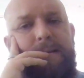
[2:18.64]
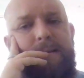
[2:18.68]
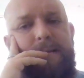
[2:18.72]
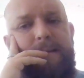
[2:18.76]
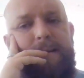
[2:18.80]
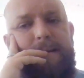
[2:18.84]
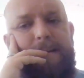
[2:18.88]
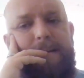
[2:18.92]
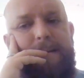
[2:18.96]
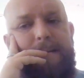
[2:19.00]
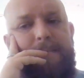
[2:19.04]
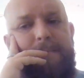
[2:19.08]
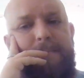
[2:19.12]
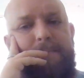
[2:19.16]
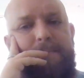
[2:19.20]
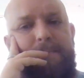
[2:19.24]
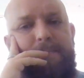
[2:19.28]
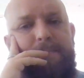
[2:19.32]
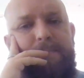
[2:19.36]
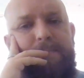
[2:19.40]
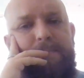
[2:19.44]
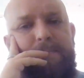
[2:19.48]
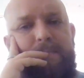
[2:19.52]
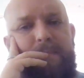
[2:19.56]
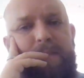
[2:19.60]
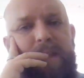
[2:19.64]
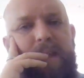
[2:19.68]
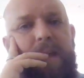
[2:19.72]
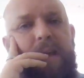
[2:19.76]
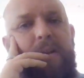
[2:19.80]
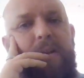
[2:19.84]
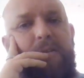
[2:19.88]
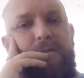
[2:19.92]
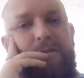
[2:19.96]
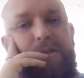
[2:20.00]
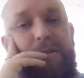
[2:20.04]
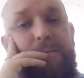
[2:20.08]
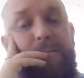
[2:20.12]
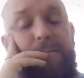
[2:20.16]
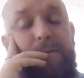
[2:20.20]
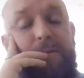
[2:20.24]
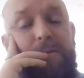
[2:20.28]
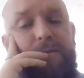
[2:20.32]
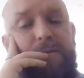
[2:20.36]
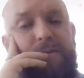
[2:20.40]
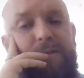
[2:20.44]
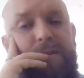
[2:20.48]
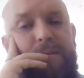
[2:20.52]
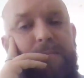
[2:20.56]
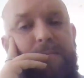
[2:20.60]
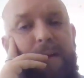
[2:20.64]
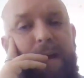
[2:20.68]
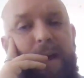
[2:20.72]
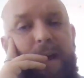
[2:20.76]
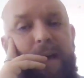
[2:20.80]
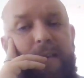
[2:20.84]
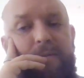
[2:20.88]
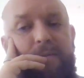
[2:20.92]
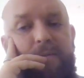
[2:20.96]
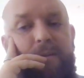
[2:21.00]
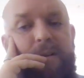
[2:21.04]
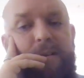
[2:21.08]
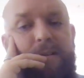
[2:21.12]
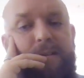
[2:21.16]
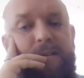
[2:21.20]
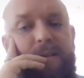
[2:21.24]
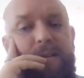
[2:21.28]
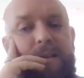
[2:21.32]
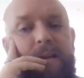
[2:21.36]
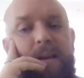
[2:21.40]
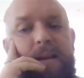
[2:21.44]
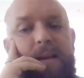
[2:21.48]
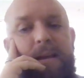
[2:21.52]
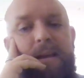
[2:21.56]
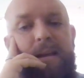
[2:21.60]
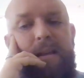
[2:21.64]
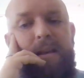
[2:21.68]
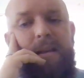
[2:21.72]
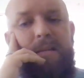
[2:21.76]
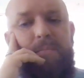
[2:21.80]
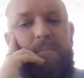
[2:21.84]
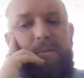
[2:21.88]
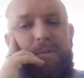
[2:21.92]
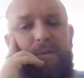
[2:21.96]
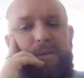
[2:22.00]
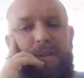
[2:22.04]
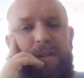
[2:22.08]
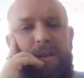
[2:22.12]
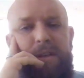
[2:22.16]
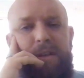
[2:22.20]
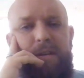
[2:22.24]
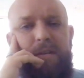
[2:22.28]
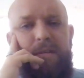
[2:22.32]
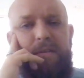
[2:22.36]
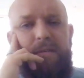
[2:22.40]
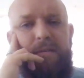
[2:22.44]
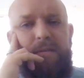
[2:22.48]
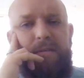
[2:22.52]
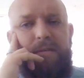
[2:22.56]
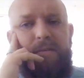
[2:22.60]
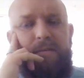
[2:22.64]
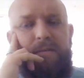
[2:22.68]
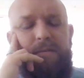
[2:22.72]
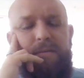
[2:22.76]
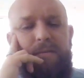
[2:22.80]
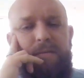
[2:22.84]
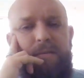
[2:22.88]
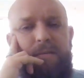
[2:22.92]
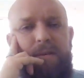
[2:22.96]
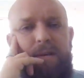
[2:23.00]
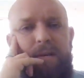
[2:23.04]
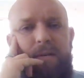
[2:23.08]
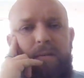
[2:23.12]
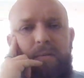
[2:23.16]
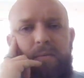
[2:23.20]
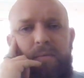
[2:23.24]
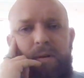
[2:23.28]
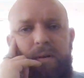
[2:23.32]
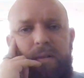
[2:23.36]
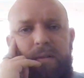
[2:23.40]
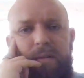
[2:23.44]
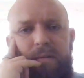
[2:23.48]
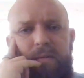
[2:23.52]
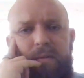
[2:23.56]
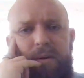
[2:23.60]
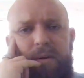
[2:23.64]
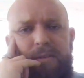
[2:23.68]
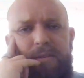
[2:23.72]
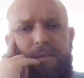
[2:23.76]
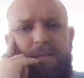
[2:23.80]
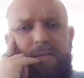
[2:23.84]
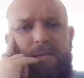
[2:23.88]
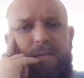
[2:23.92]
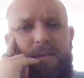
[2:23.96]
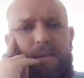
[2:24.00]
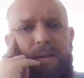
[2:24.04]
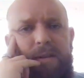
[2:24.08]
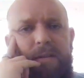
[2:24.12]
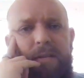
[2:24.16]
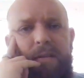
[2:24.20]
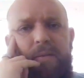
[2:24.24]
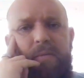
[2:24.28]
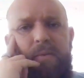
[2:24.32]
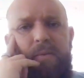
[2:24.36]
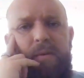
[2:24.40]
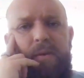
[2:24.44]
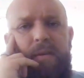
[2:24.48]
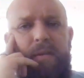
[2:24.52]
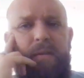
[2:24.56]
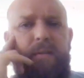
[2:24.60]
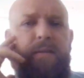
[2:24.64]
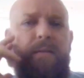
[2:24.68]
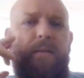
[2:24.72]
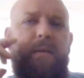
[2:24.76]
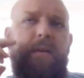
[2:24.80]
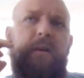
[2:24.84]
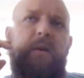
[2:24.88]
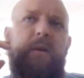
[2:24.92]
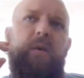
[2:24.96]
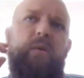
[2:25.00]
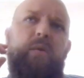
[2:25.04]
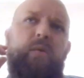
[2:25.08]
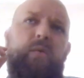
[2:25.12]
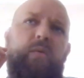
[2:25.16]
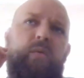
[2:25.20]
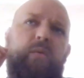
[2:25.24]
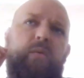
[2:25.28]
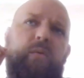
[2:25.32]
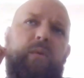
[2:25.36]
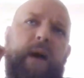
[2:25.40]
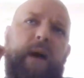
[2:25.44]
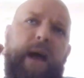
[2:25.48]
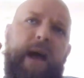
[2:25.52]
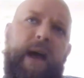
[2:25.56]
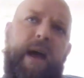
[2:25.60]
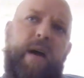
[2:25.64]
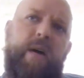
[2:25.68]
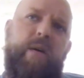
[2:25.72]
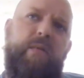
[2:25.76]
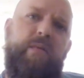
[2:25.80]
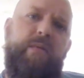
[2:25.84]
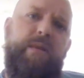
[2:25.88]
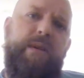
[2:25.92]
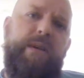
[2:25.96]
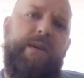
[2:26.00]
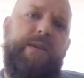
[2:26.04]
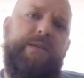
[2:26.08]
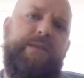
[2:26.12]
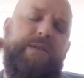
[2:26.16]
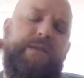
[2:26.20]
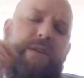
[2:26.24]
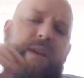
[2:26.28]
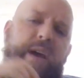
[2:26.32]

the energy producing pathways. And in particular, one of the questions dealing with how is